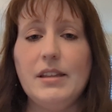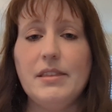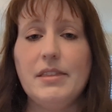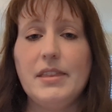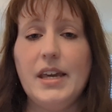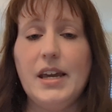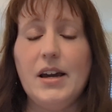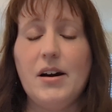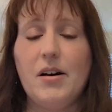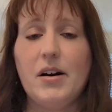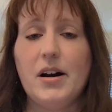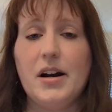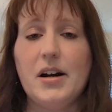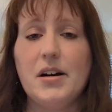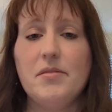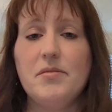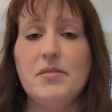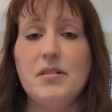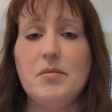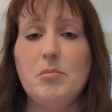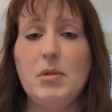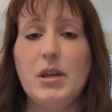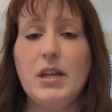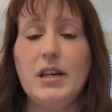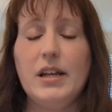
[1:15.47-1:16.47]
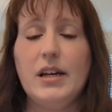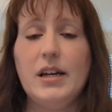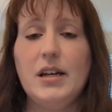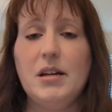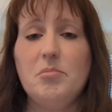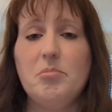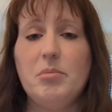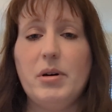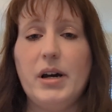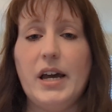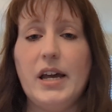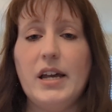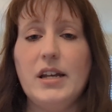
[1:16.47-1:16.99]
They are
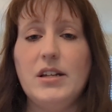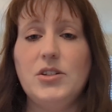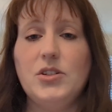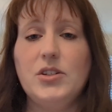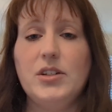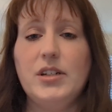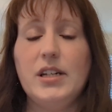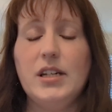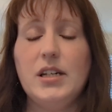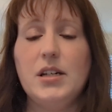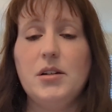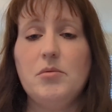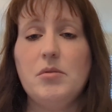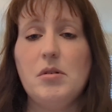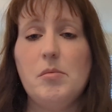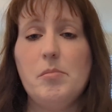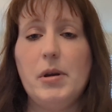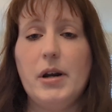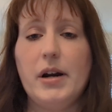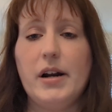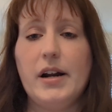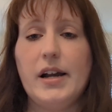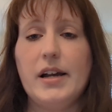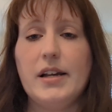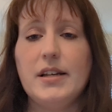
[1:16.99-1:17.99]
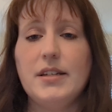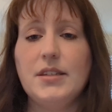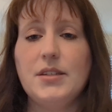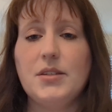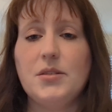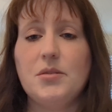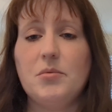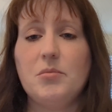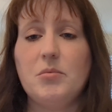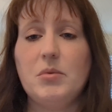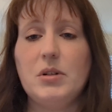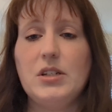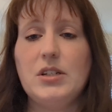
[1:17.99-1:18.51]
Femina by Janina
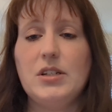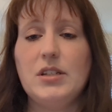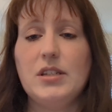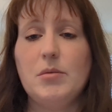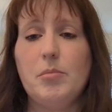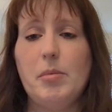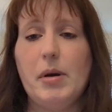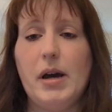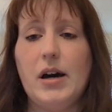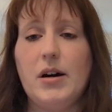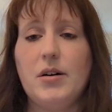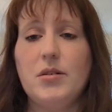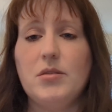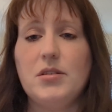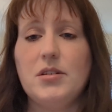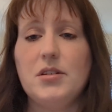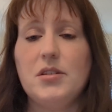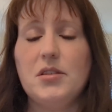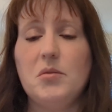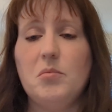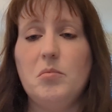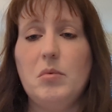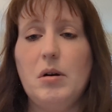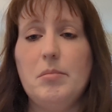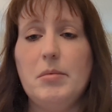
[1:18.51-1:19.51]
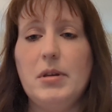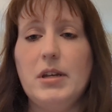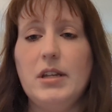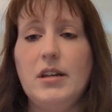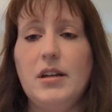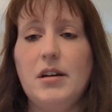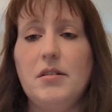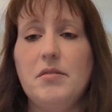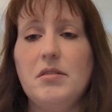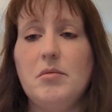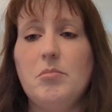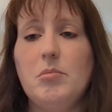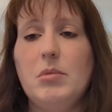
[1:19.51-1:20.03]
Ramirez, which is about the women
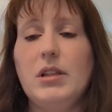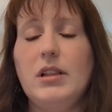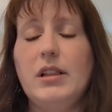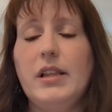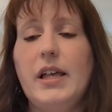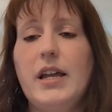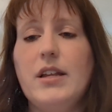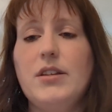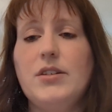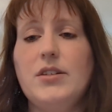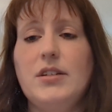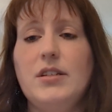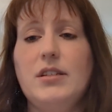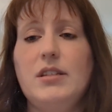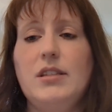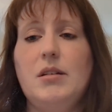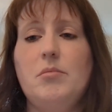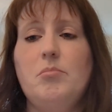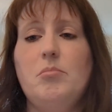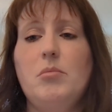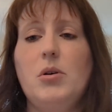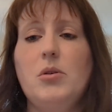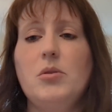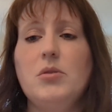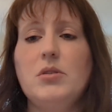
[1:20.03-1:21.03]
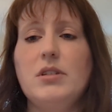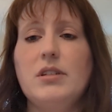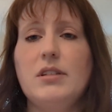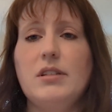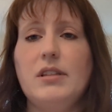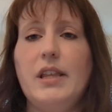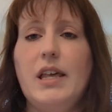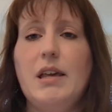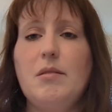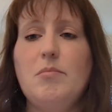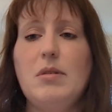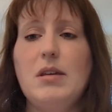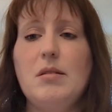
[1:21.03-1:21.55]
of the Middle Ages that most
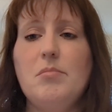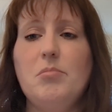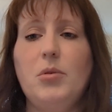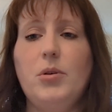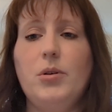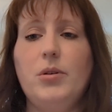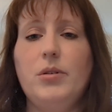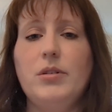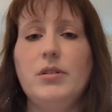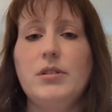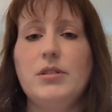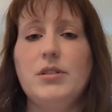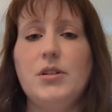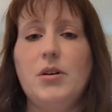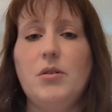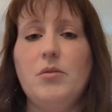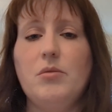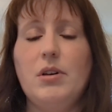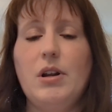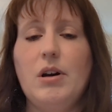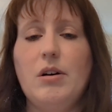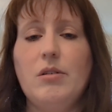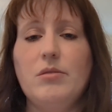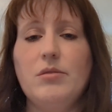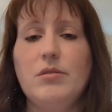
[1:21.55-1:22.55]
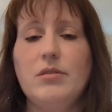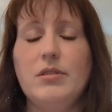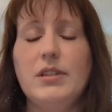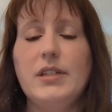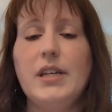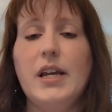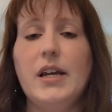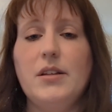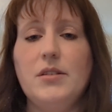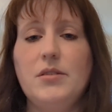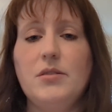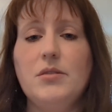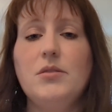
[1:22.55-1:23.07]
lay people don't
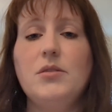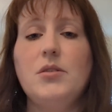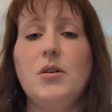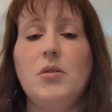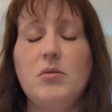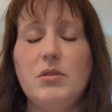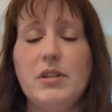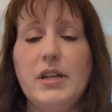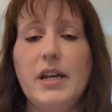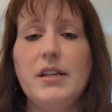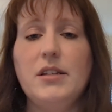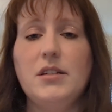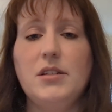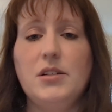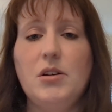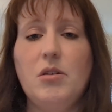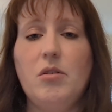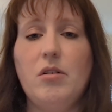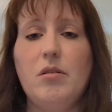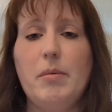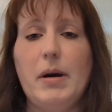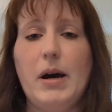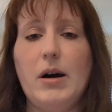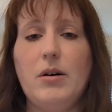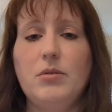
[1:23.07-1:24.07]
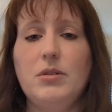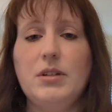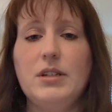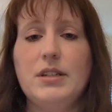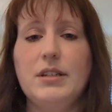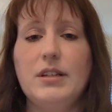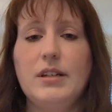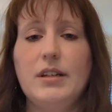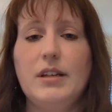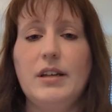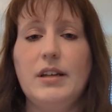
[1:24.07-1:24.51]
tend to know about.